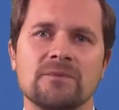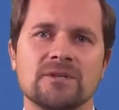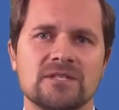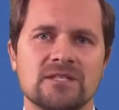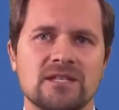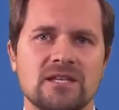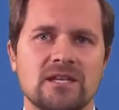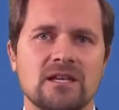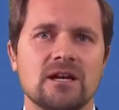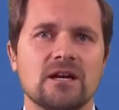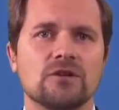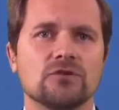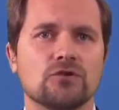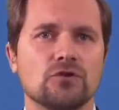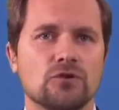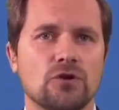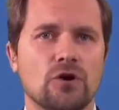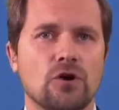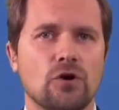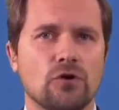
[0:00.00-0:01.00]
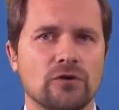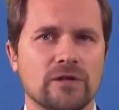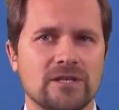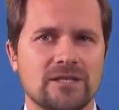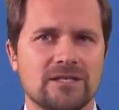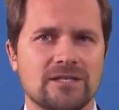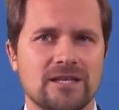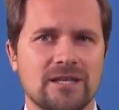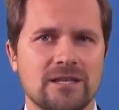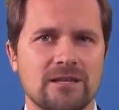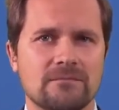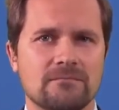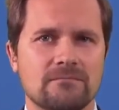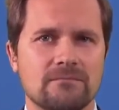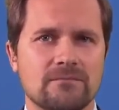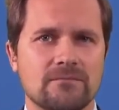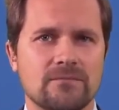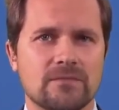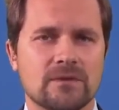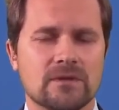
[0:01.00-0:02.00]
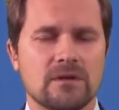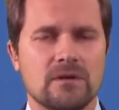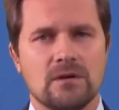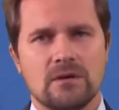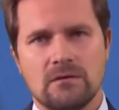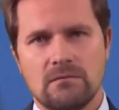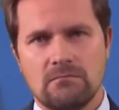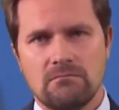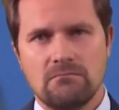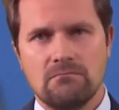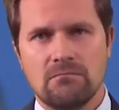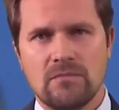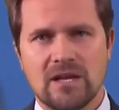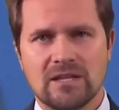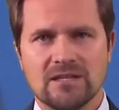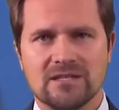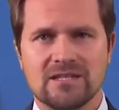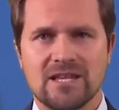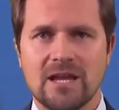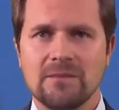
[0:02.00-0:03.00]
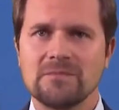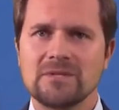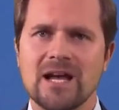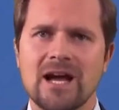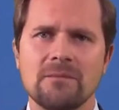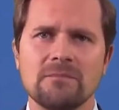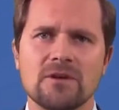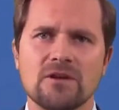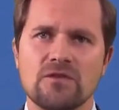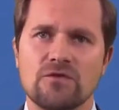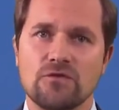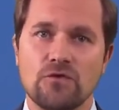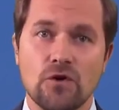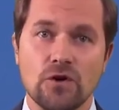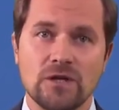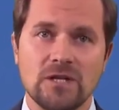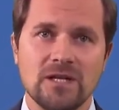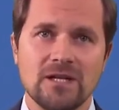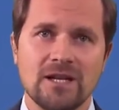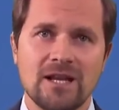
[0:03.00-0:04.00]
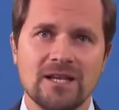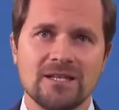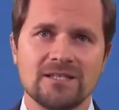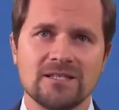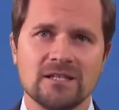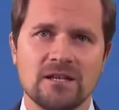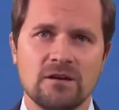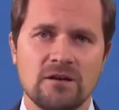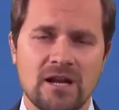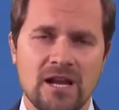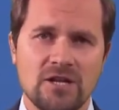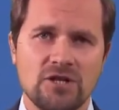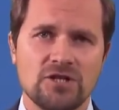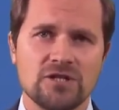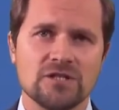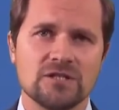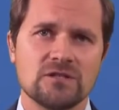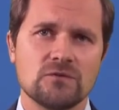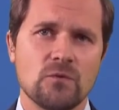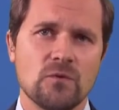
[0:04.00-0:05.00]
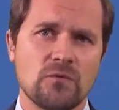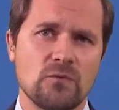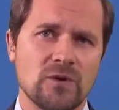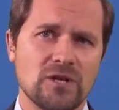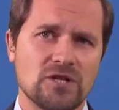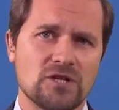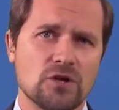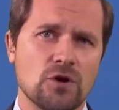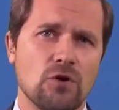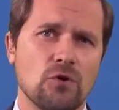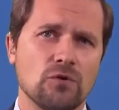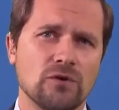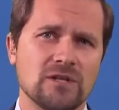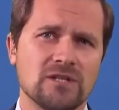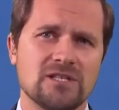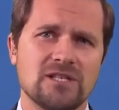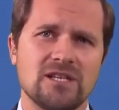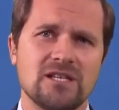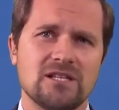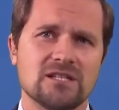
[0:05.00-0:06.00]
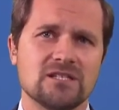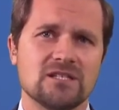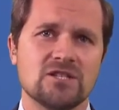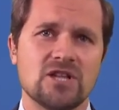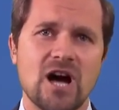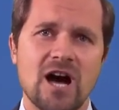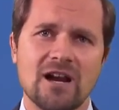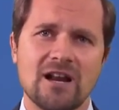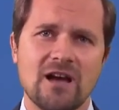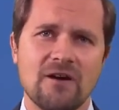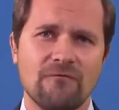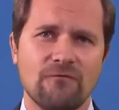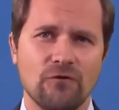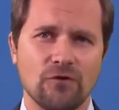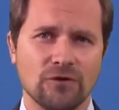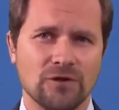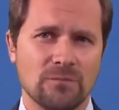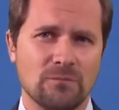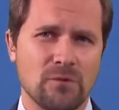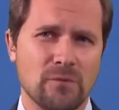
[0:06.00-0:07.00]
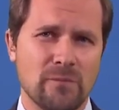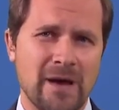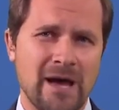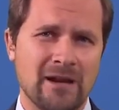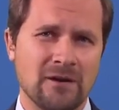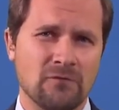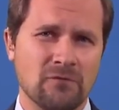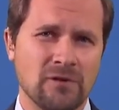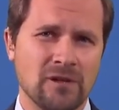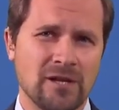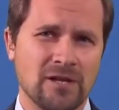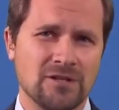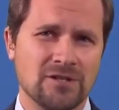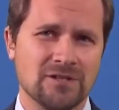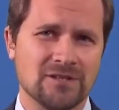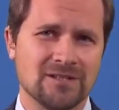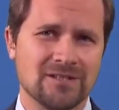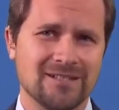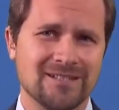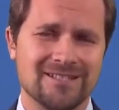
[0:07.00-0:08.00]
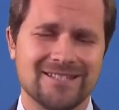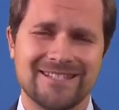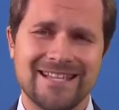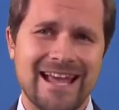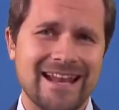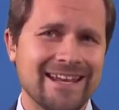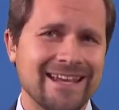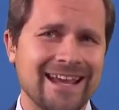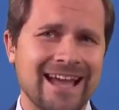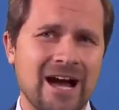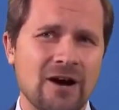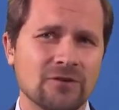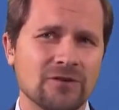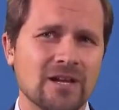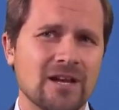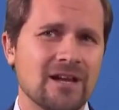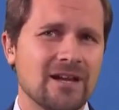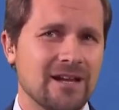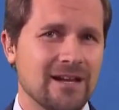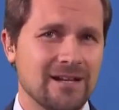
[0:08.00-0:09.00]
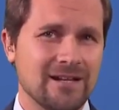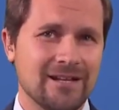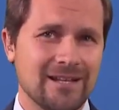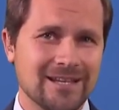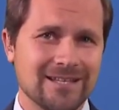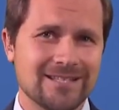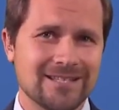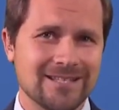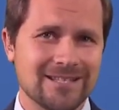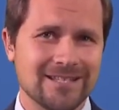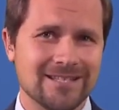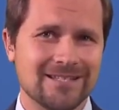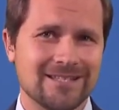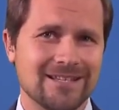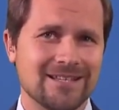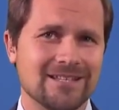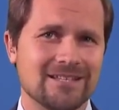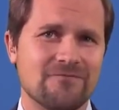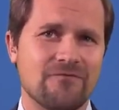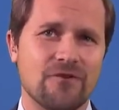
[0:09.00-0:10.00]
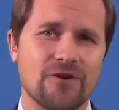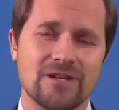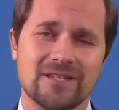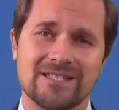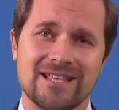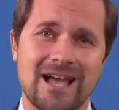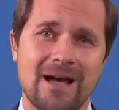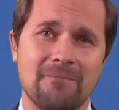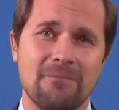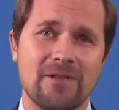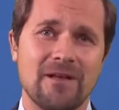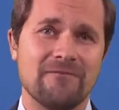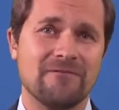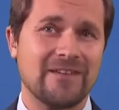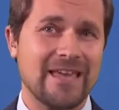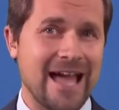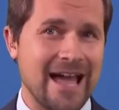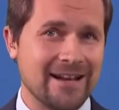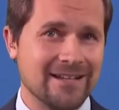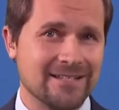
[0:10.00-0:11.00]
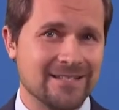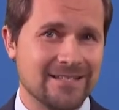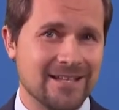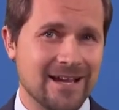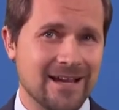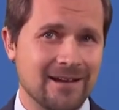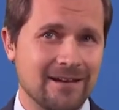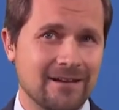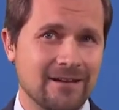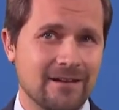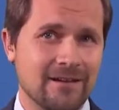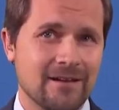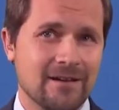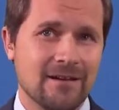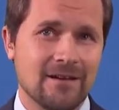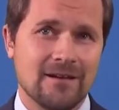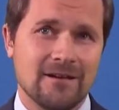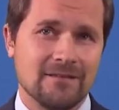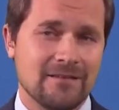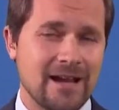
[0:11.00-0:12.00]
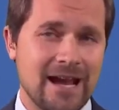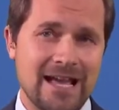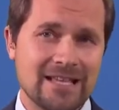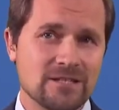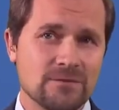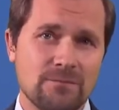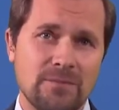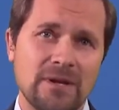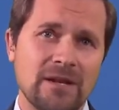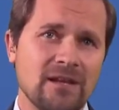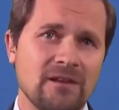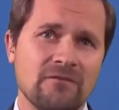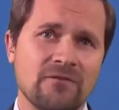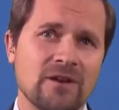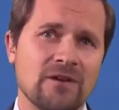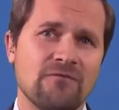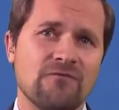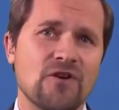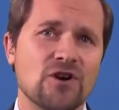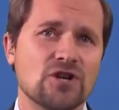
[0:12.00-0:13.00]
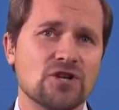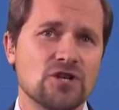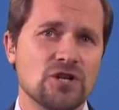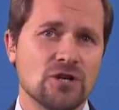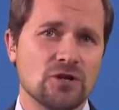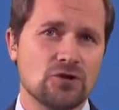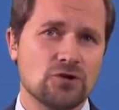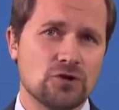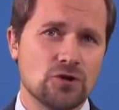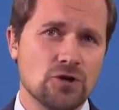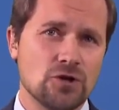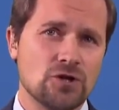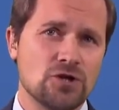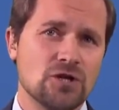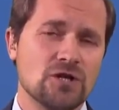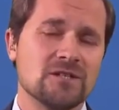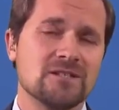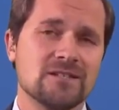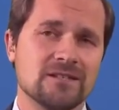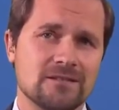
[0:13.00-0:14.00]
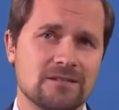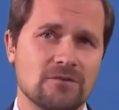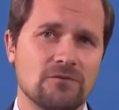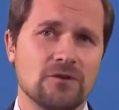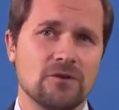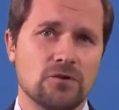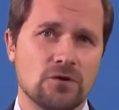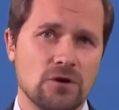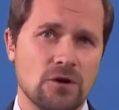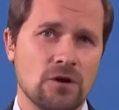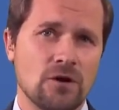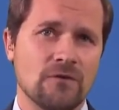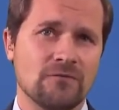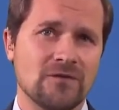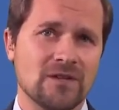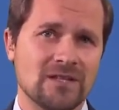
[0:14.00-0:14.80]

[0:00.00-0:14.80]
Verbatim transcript: embassy to the Holy See. At the same time, there are 13 nations with which the Holy See does not have full diplomatic relations. And standing out in this list is, for example, Afghanistan. There hasn't been even a functioning church since the return